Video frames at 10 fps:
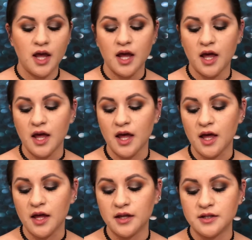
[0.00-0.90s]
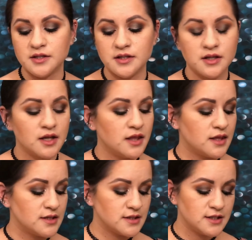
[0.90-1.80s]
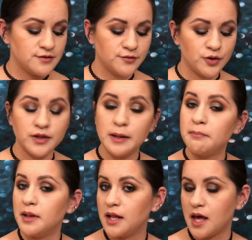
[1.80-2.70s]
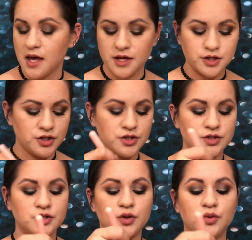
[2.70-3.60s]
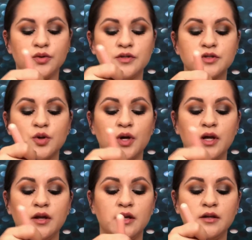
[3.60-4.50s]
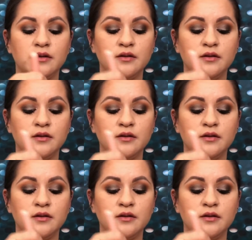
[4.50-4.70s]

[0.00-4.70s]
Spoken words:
And this is for the blush. So let's go ahead and